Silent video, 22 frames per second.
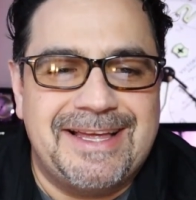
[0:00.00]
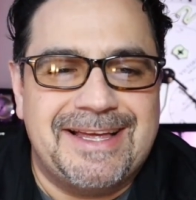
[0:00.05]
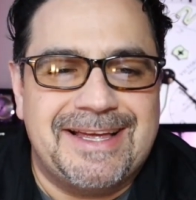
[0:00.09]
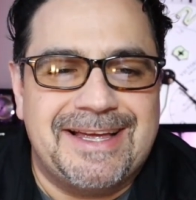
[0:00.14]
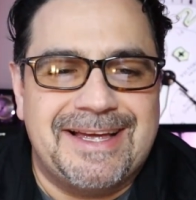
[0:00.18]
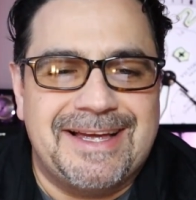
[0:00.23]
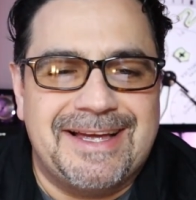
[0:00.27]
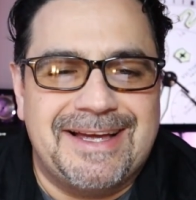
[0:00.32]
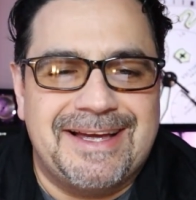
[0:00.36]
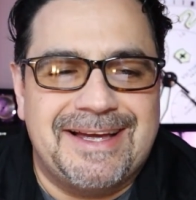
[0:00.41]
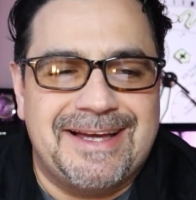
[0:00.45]

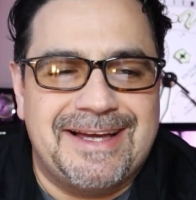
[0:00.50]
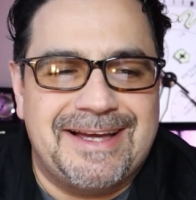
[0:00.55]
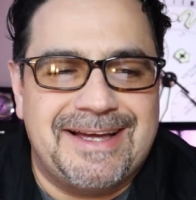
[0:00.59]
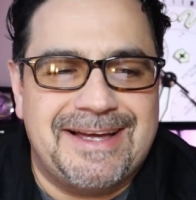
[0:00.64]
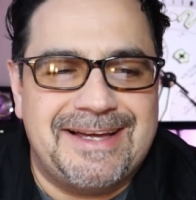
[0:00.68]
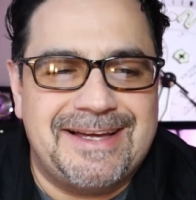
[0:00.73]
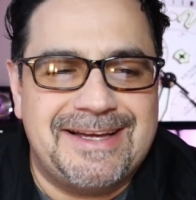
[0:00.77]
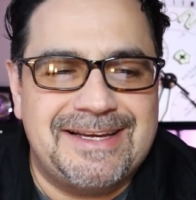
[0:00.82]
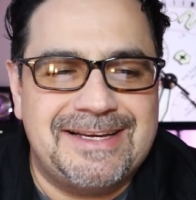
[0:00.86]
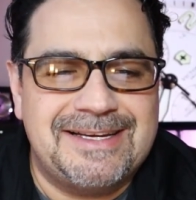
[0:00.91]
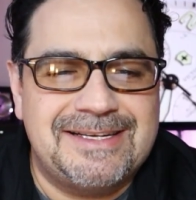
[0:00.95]

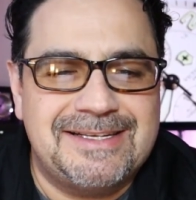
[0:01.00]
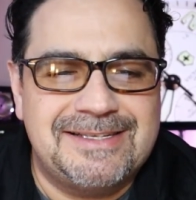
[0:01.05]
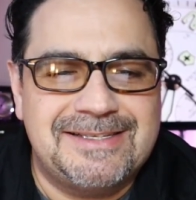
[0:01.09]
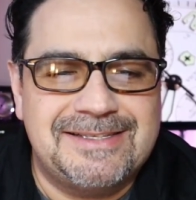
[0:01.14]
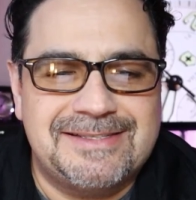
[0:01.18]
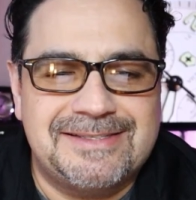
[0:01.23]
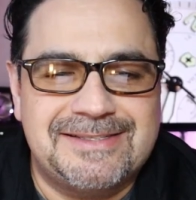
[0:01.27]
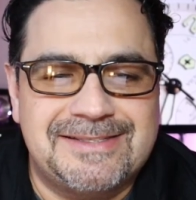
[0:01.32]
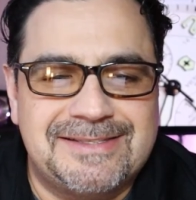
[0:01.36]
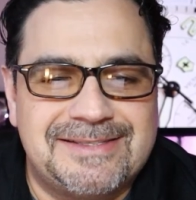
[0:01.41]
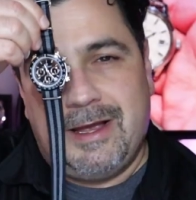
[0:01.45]

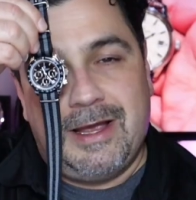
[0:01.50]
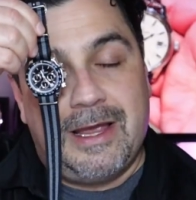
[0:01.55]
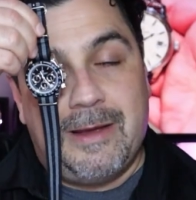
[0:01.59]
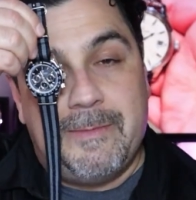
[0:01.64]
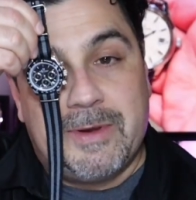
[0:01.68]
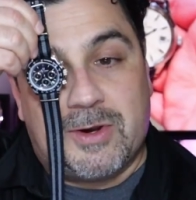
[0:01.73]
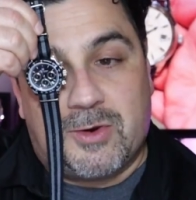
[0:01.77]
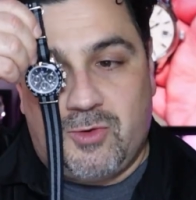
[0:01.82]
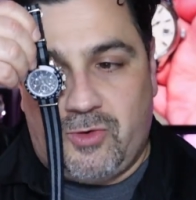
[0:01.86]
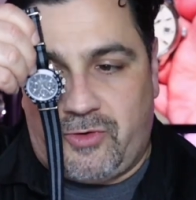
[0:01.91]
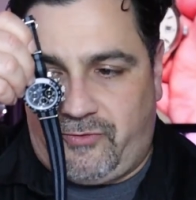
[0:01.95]
It'd
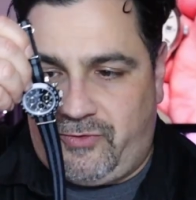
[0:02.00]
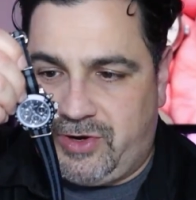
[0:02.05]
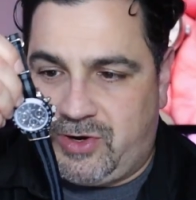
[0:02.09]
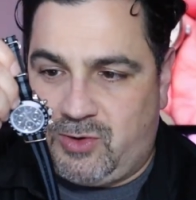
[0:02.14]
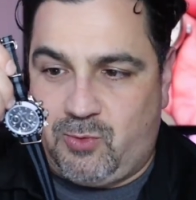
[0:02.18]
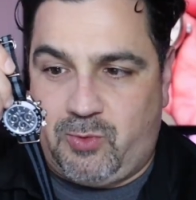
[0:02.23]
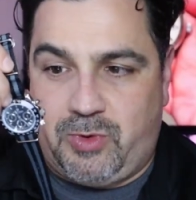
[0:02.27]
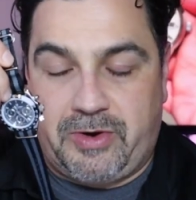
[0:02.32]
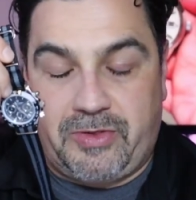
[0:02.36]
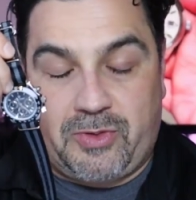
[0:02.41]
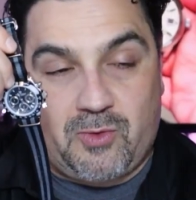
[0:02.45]
be cool if you
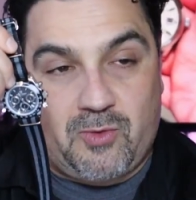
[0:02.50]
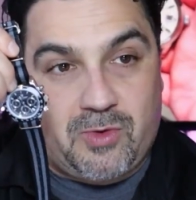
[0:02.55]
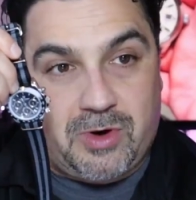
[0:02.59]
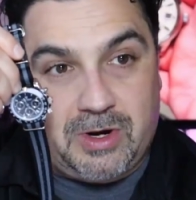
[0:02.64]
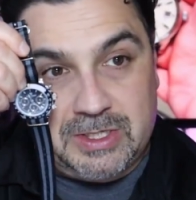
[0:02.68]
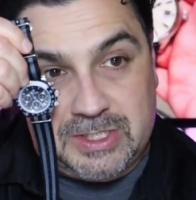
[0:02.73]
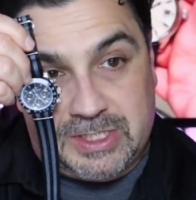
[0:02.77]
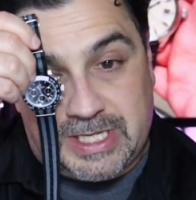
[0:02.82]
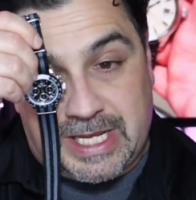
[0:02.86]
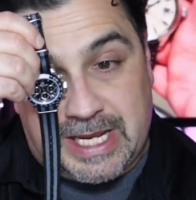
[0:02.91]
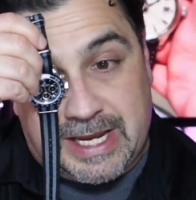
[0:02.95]
could wear the
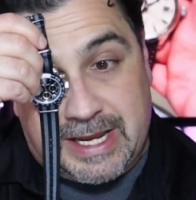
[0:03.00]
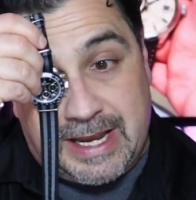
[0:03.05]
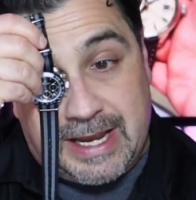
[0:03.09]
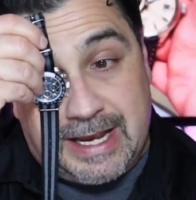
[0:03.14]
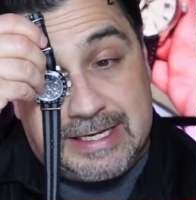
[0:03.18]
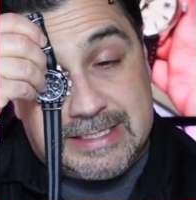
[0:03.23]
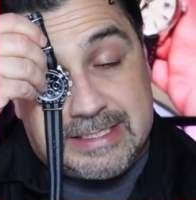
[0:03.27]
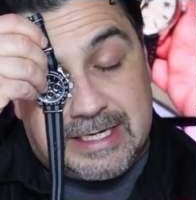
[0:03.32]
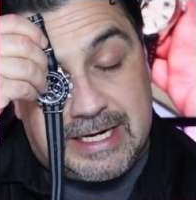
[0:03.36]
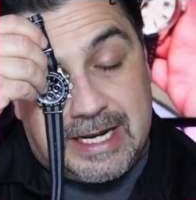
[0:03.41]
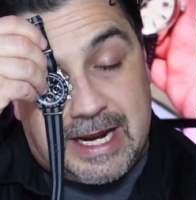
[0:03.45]
watch like
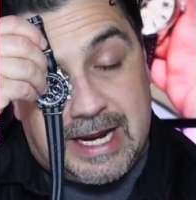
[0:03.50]
as an